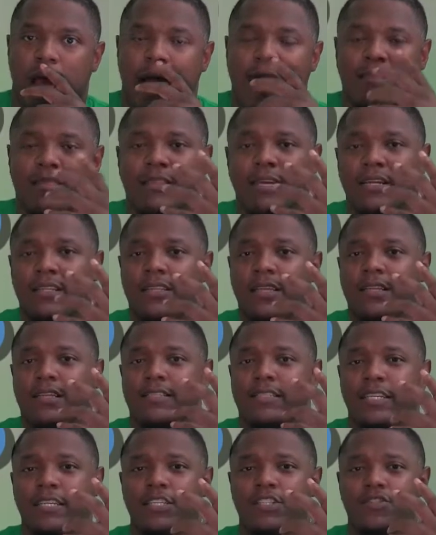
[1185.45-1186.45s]
I think that
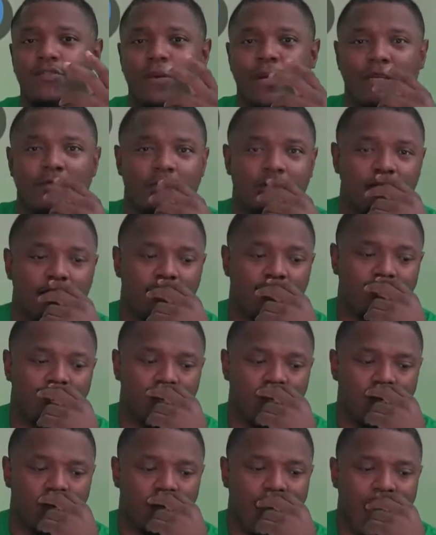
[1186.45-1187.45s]
it's interesting
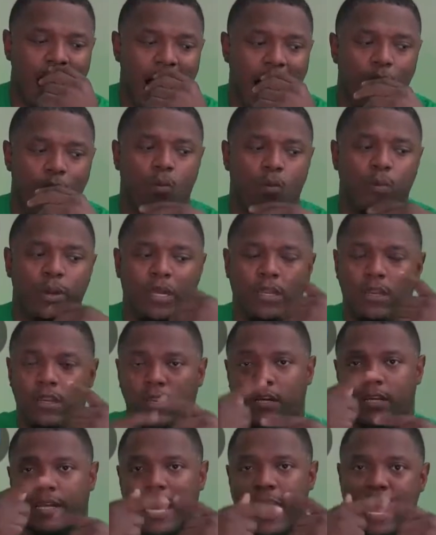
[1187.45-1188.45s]
how we
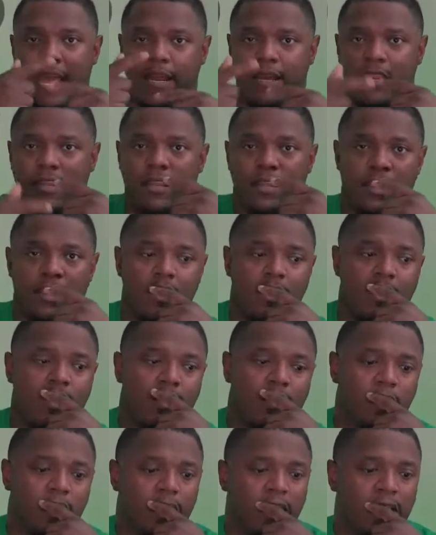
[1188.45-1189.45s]
look at
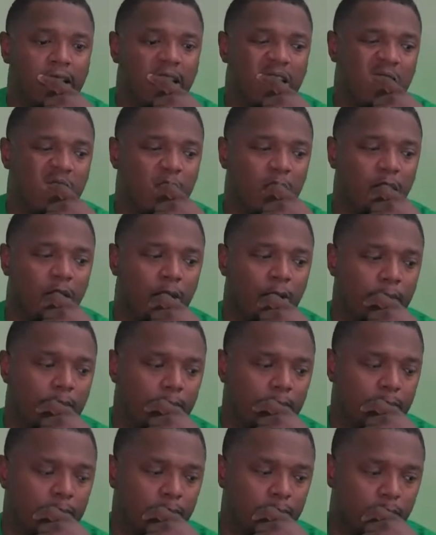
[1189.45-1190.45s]
the
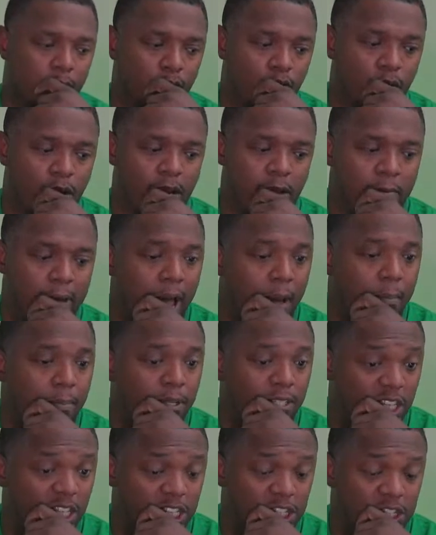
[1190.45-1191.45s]
running back
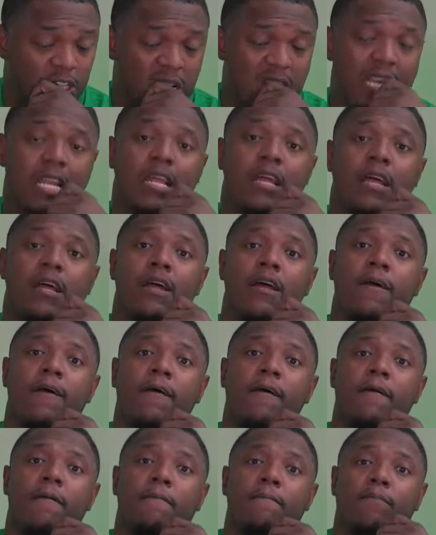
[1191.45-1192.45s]
position.
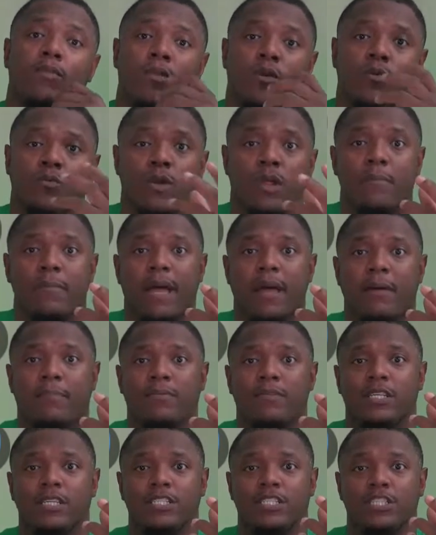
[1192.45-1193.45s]
The running
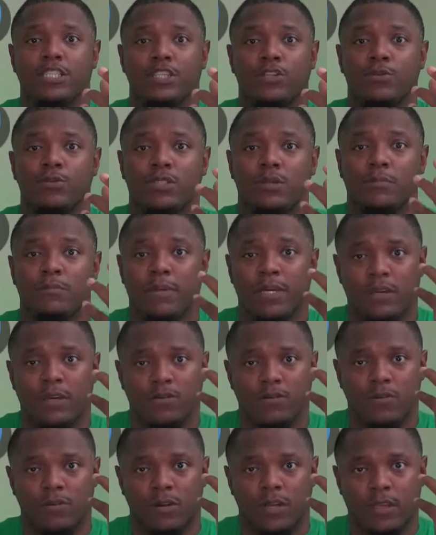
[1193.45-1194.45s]
back position used to
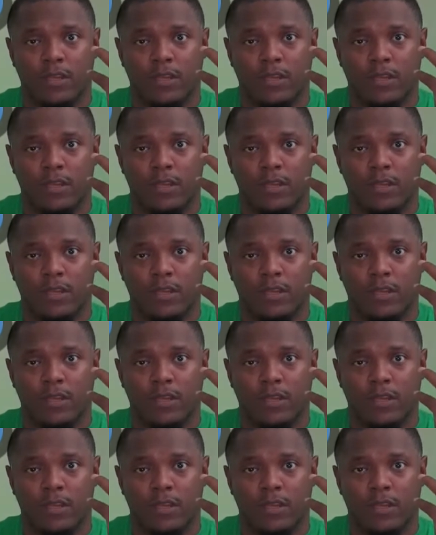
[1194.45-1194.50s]
be